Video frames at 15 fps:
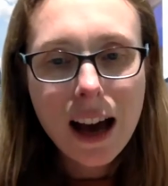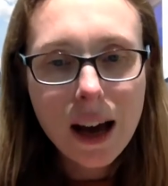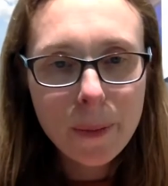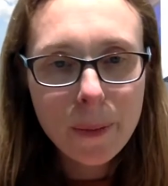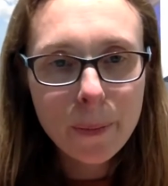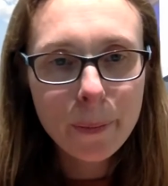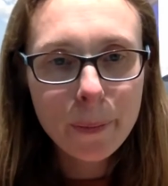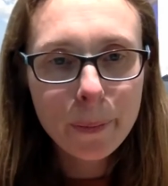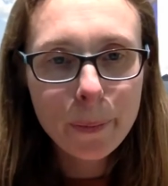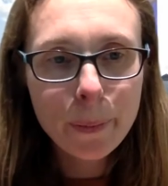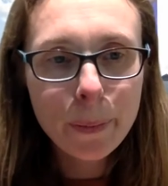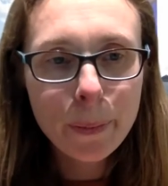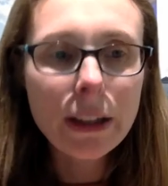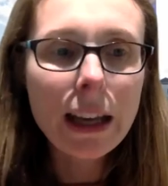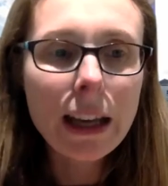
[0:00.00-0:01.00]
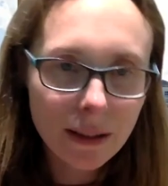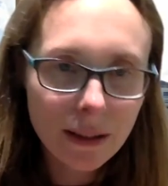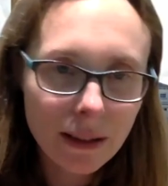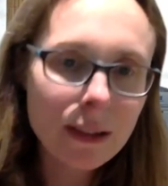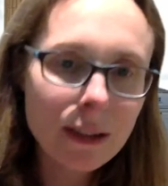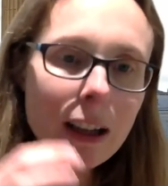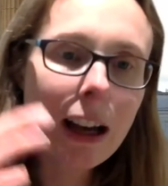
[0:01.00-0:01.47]
But yeah,
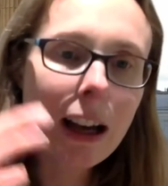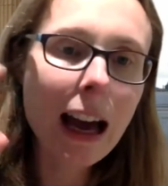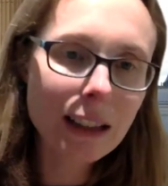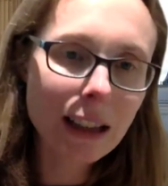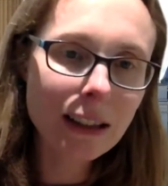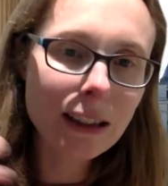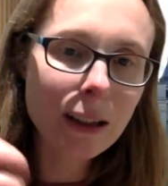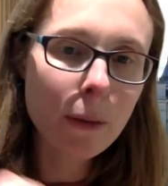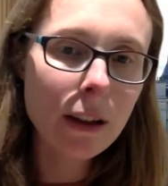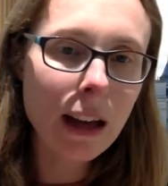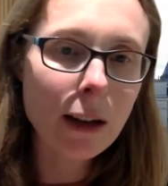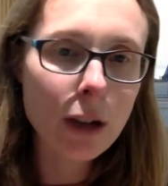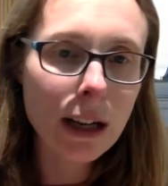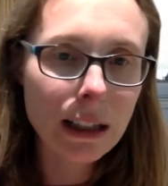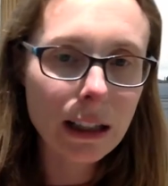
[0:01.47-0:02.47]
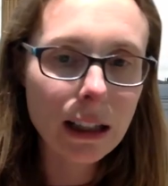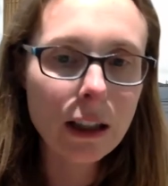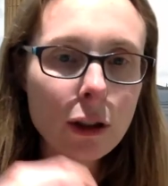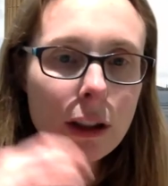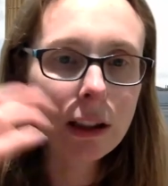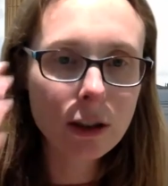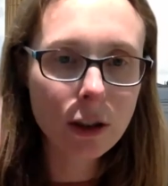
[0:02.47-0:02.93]
to access some of that training,
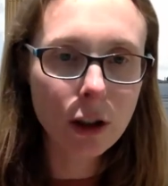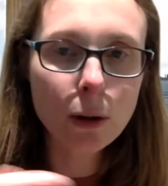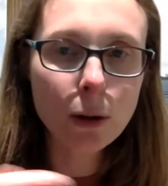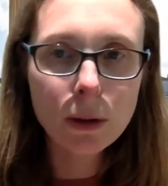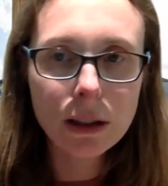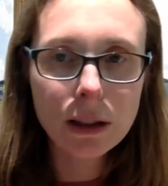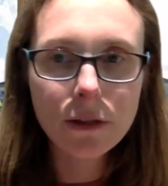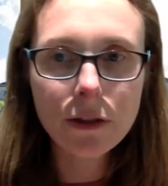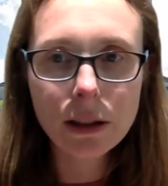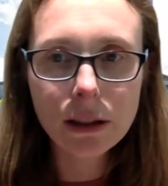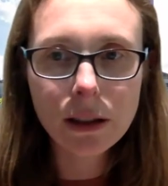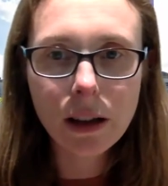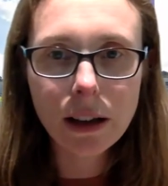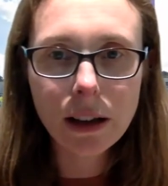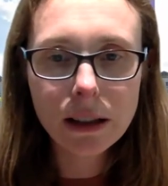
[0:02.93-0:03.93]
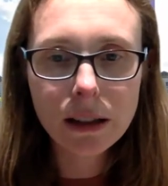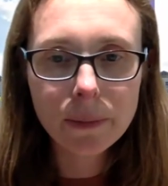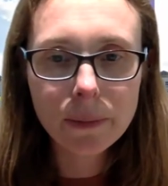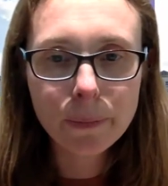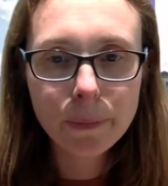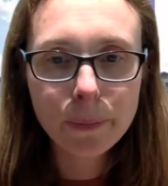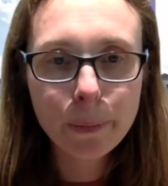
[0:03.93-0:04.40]
you need to go to a different site.
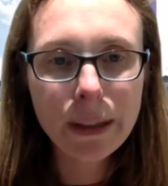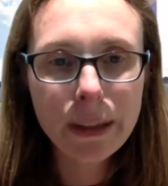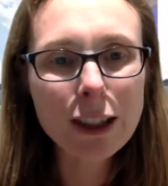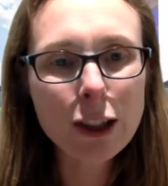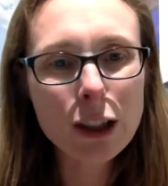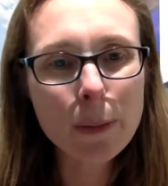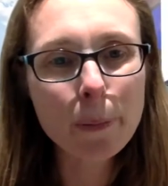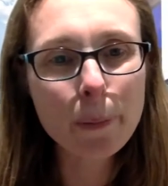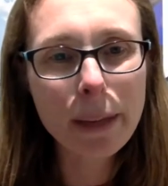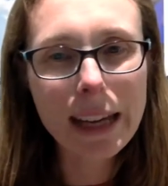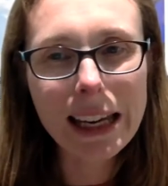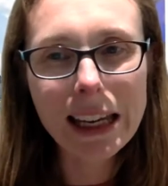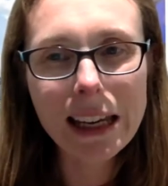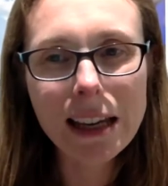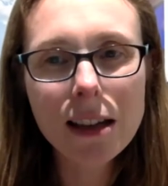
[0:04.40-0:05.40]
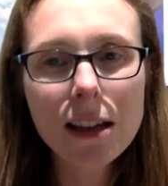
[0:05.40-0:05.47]
But there shouldn't be